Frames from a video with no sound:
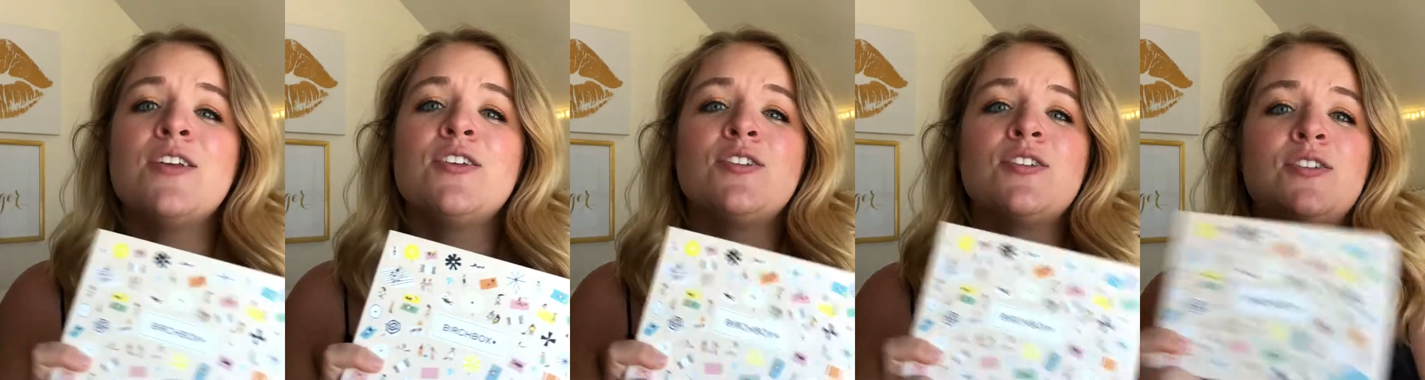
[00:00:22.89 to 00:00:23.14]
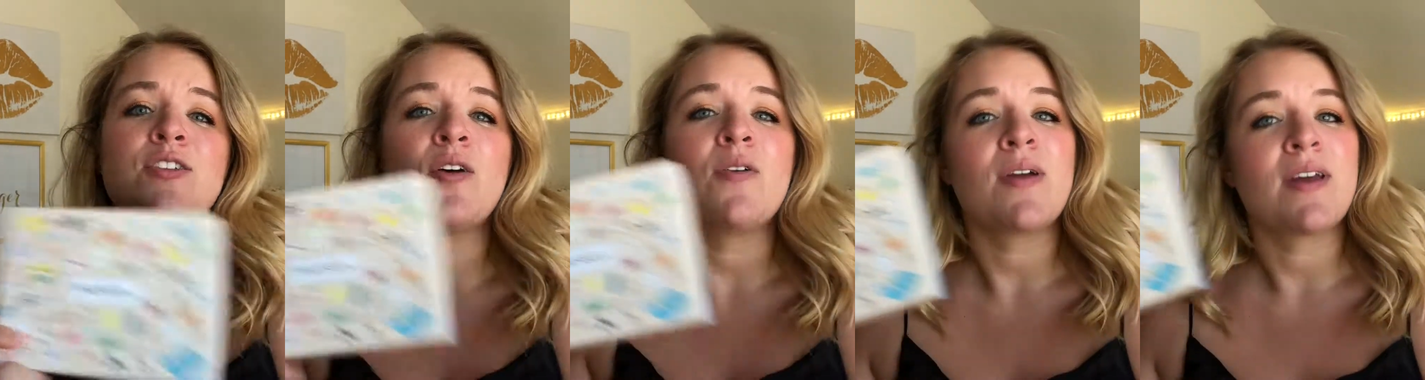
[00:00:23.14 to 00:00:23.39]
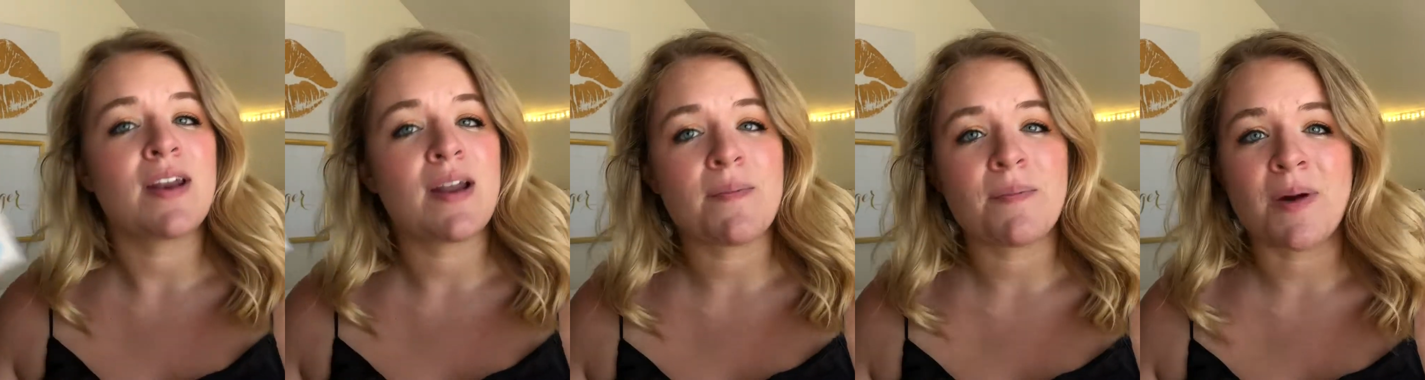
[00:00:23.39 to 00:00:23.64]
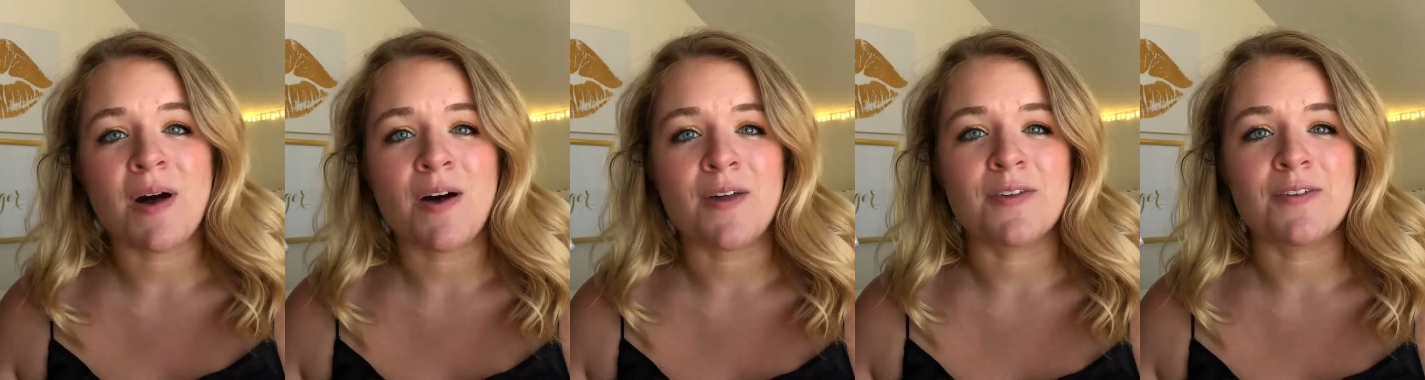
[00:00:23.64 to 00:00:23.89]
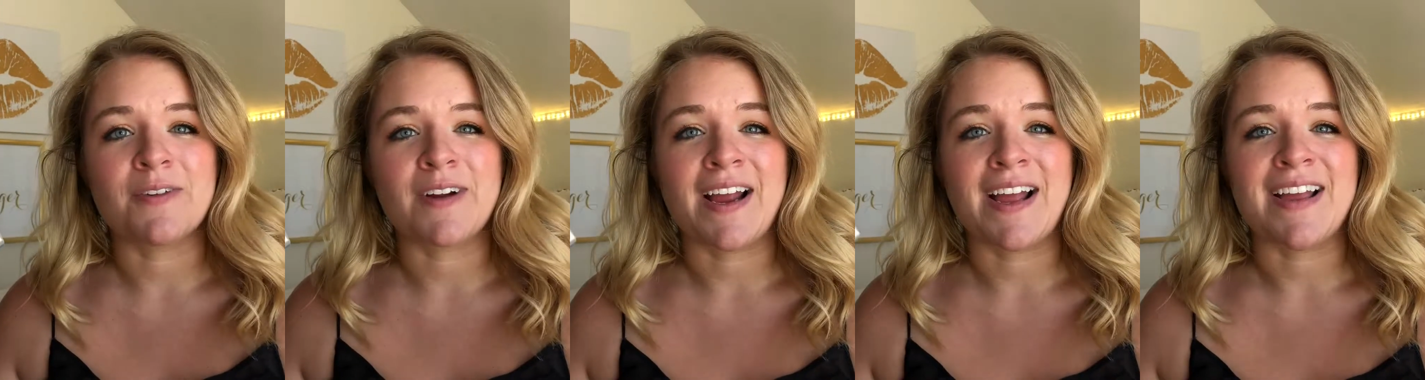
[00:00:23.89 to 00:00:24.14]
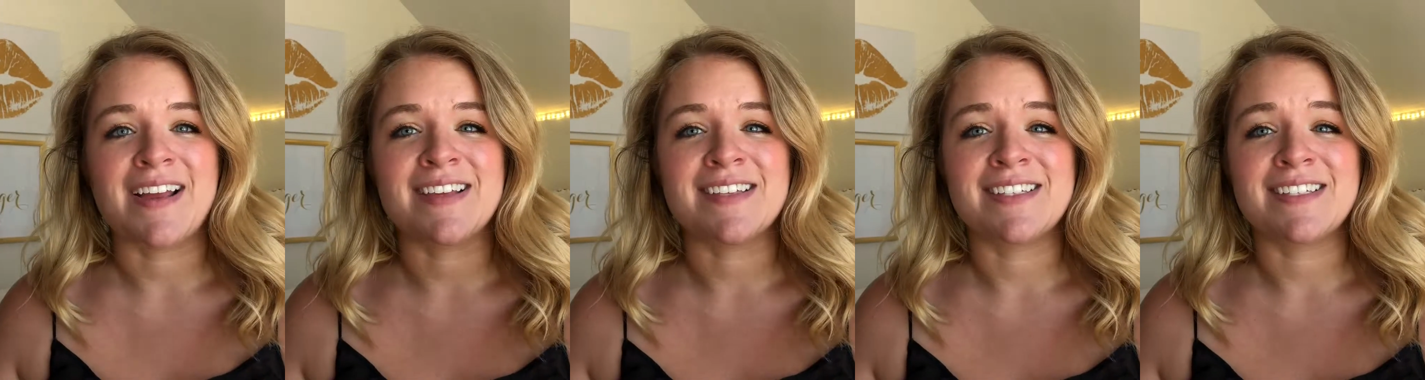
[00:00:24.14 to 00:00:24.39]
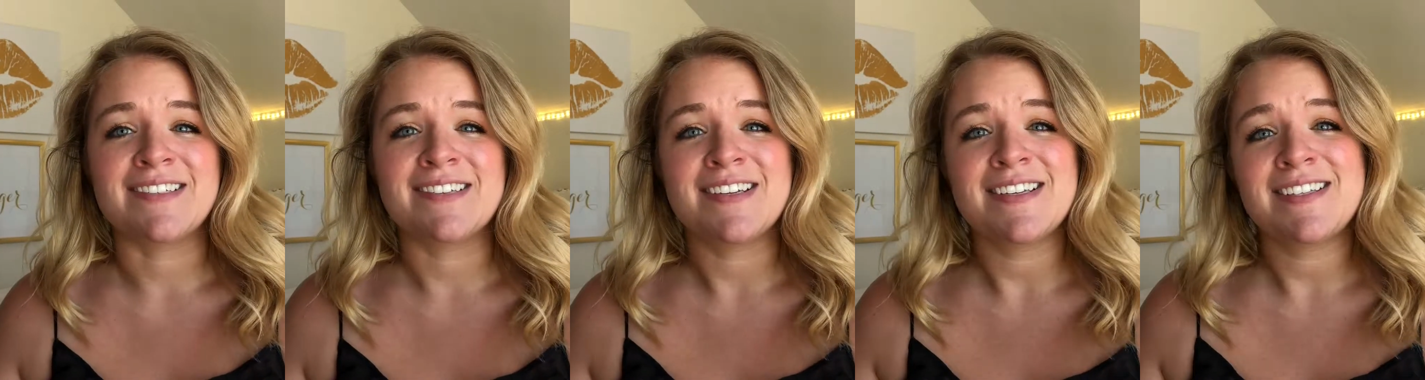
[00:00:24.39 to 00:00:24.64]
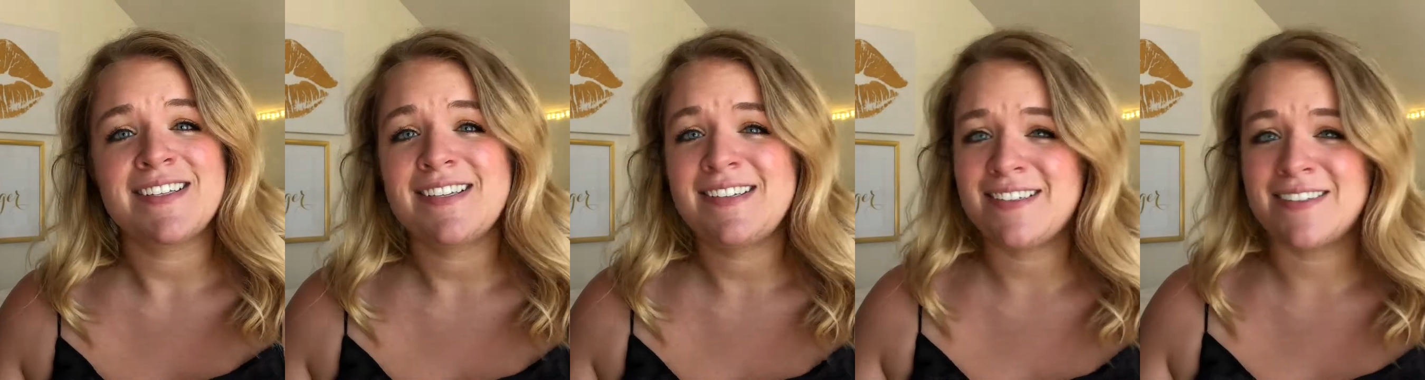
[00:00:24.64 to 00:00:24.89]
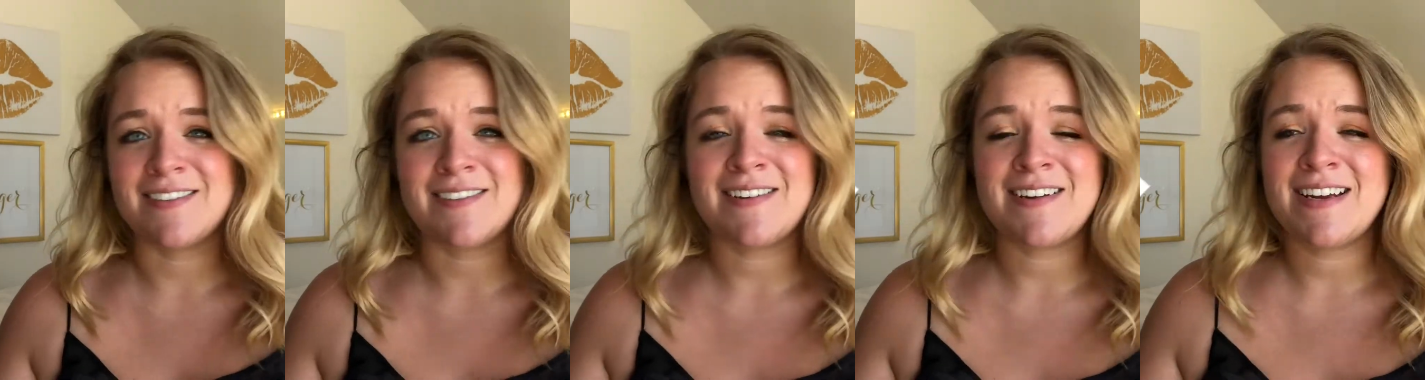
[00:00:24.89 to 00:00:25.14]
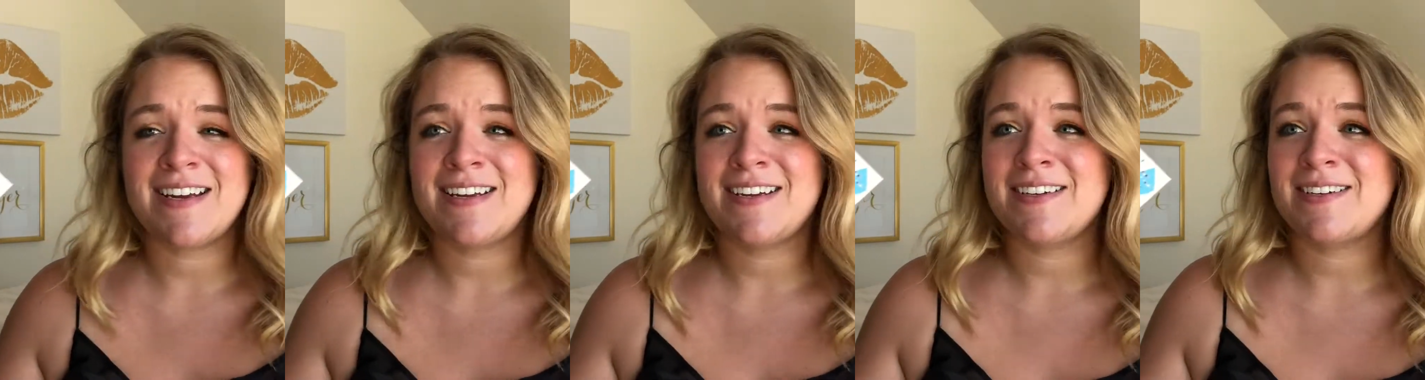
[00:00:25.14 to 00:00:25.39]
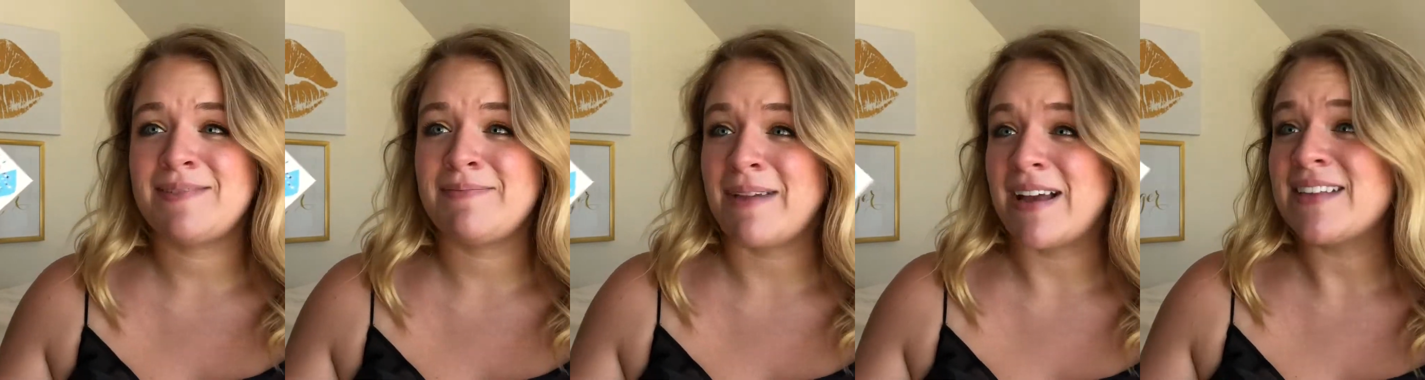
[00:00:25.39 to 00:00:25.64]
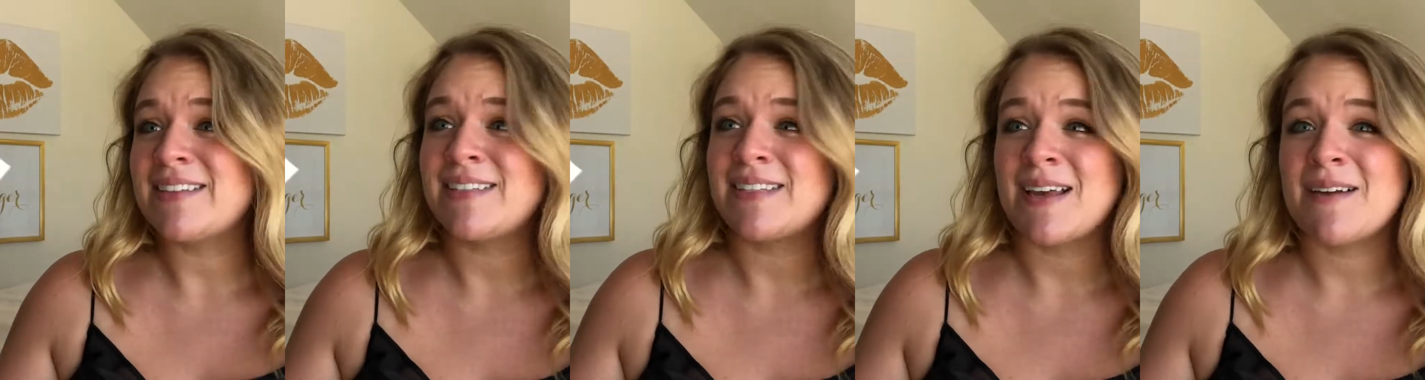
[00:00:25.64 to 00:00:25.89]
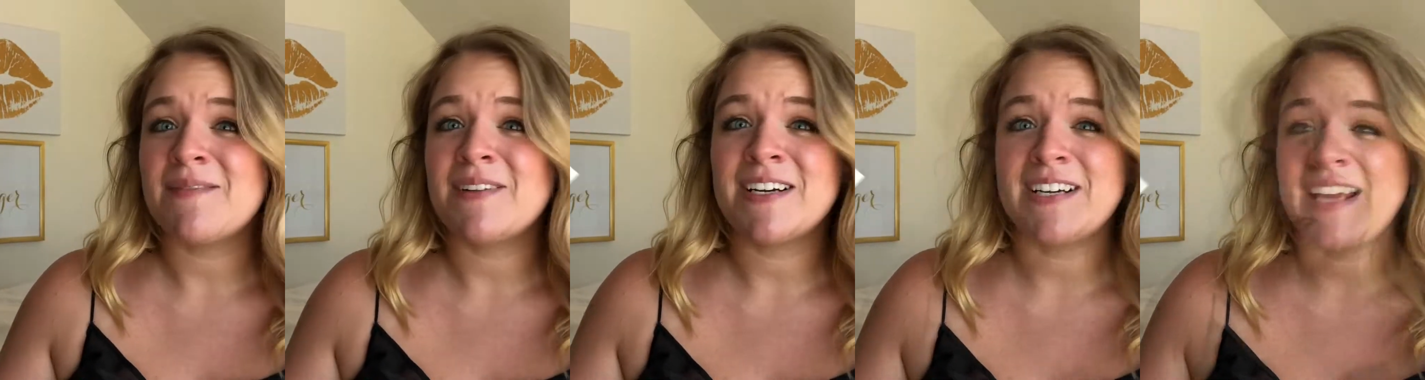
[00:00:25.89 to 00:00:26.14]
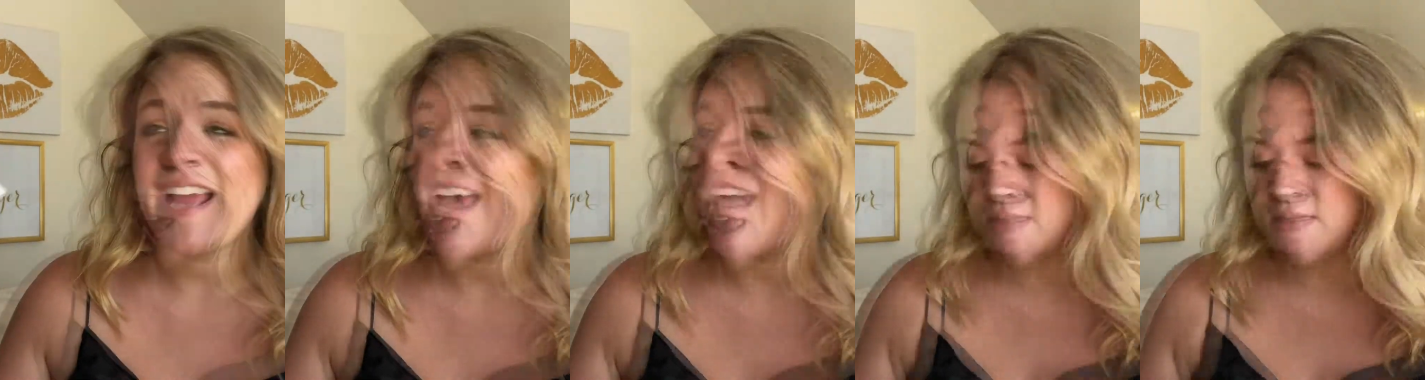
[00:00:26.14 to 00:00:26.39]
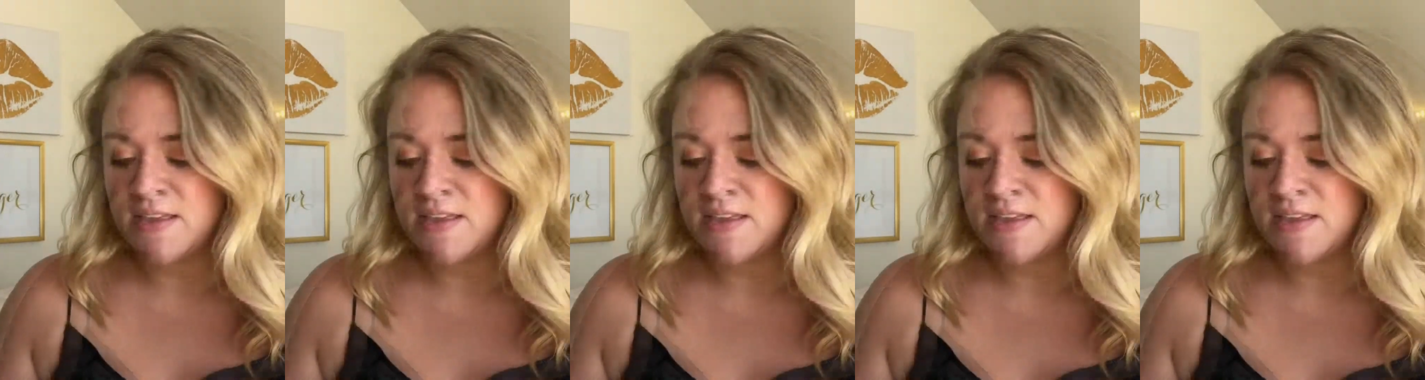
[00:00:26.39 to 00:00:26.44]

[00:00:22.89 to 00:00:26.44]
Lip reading: soaking up all the rays, and just enjoying your best summer yet.